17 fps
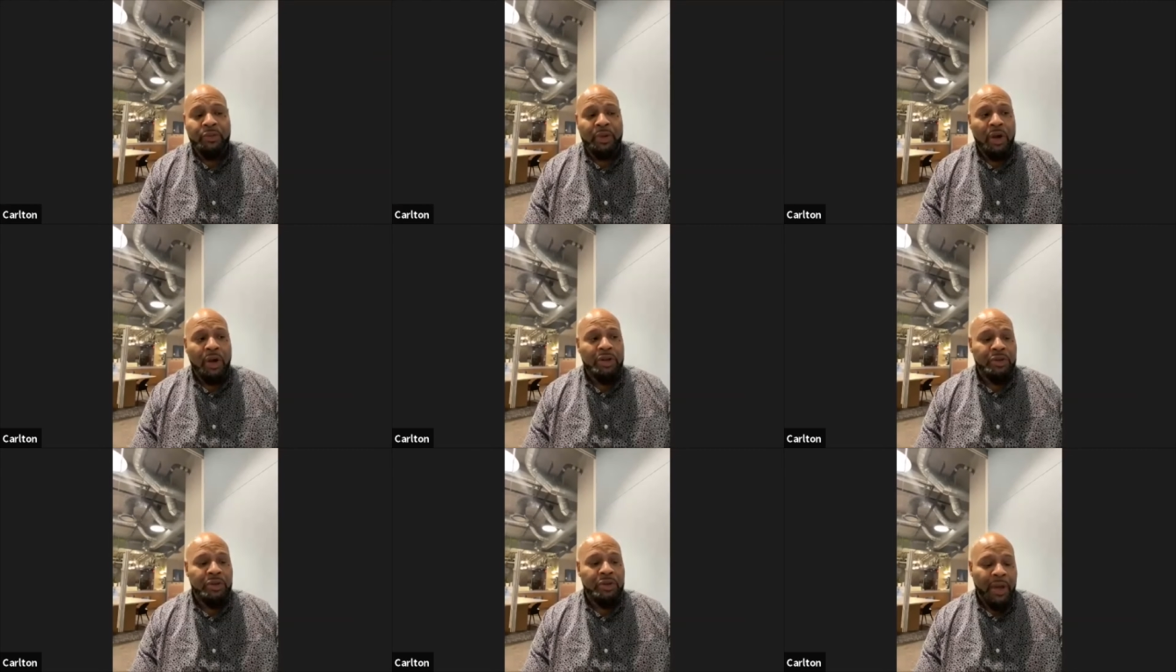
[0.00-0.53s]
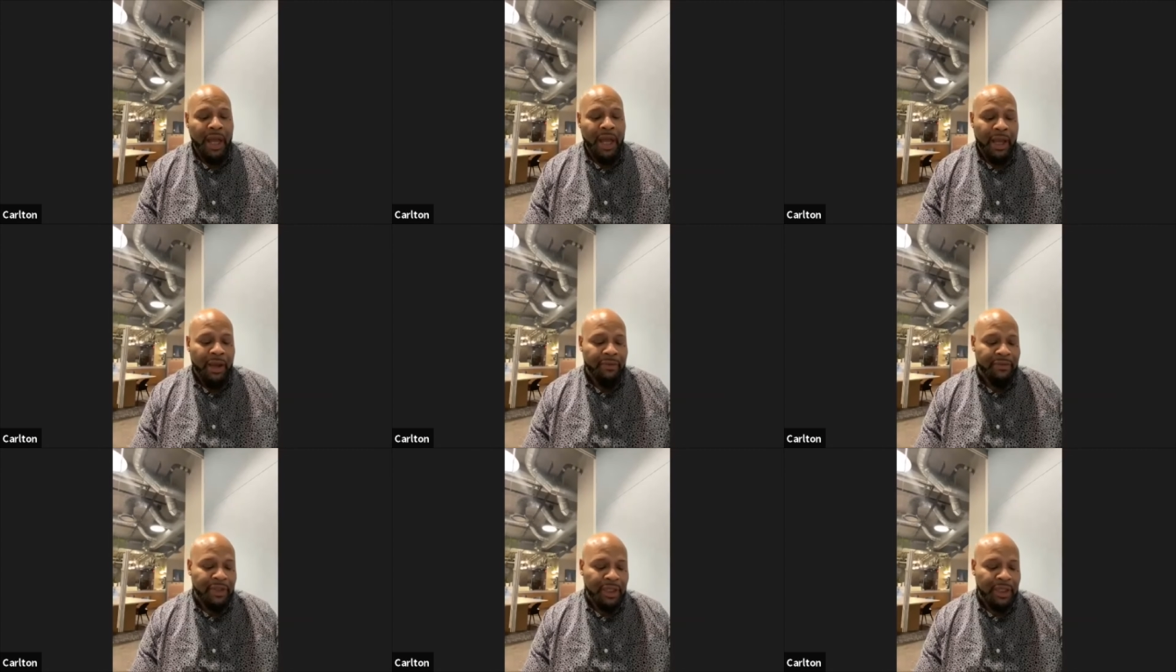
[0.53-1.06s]
We also
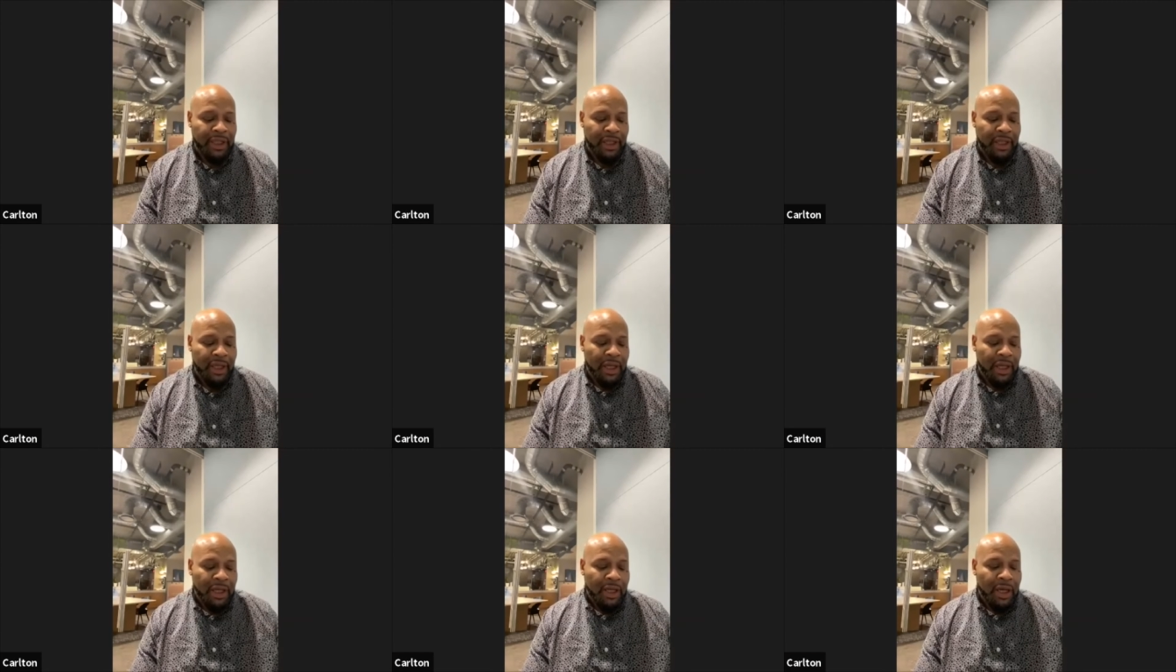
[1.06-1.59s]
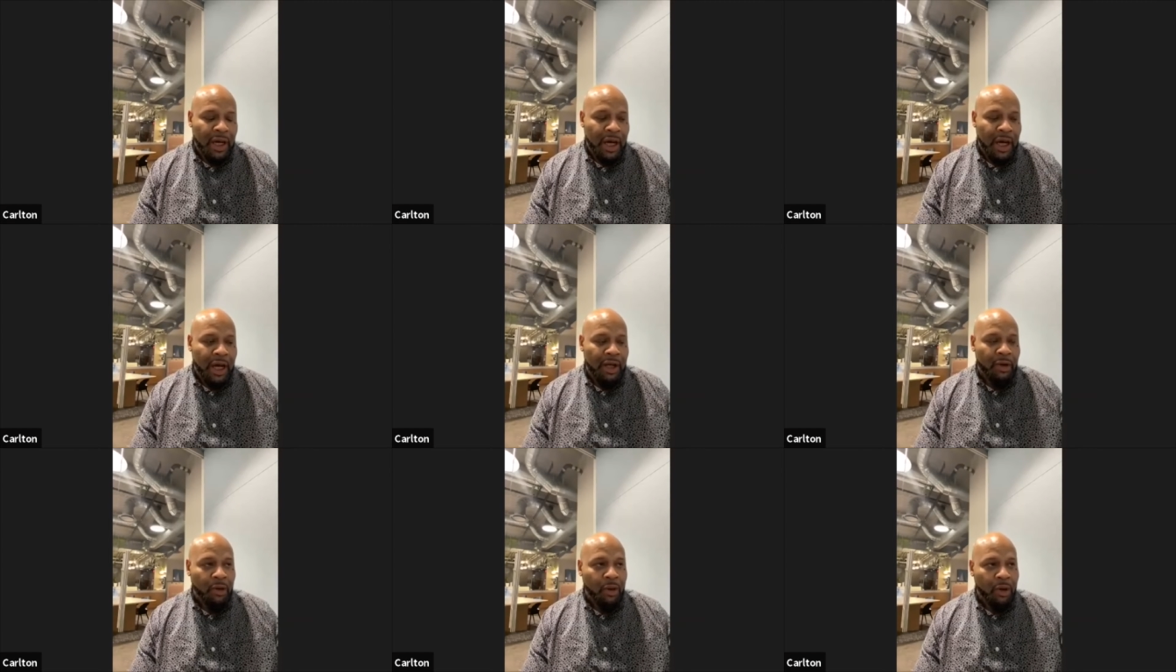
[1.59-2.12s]
have the
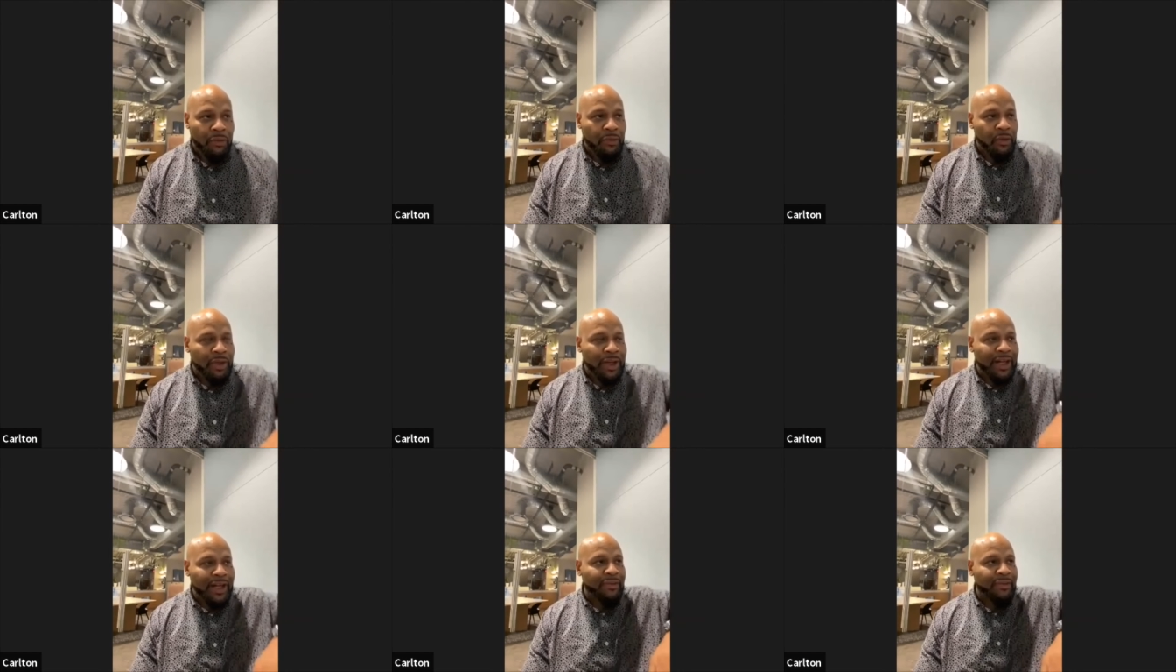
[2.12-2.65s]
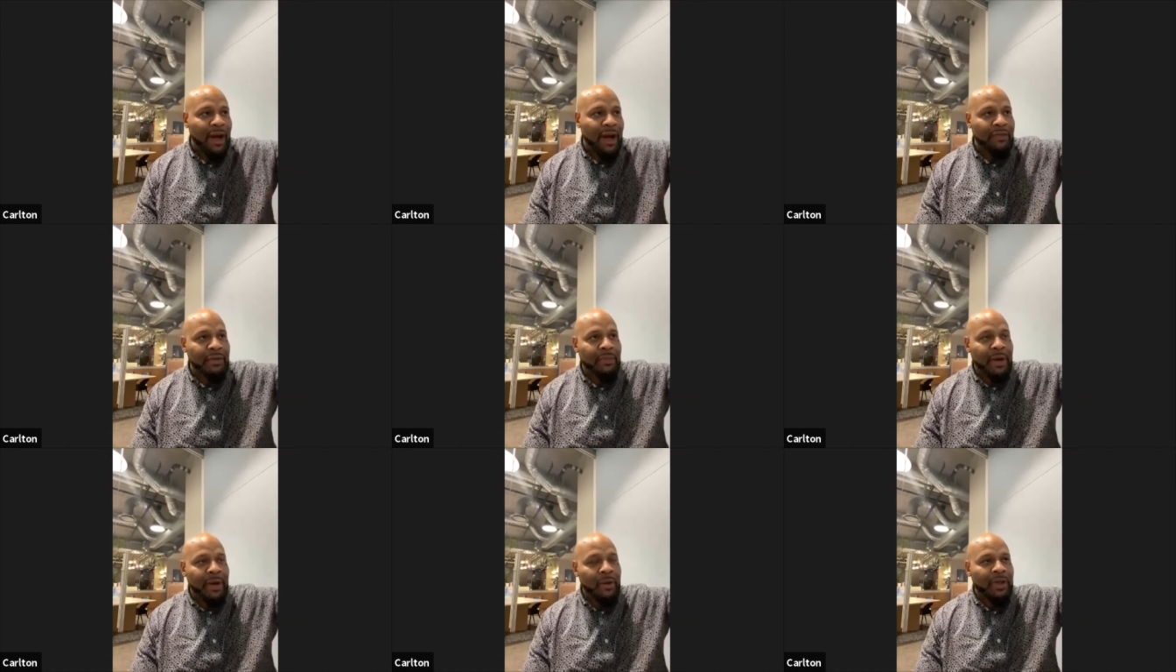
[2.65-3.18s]
495,
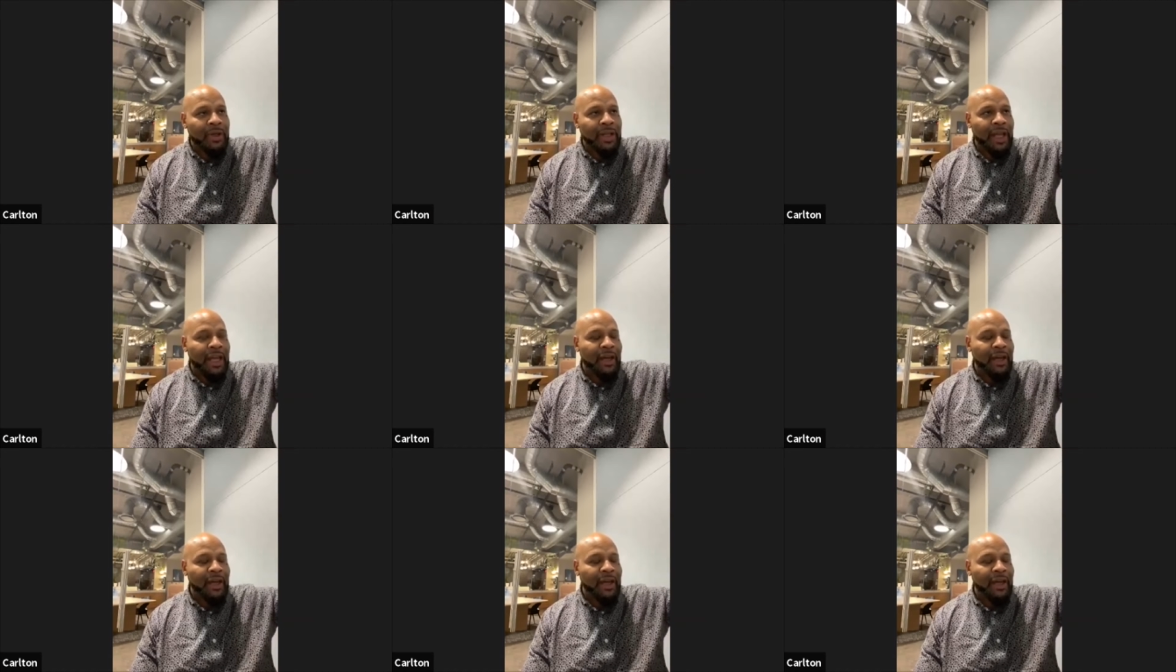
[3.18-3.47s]
the Belvedere.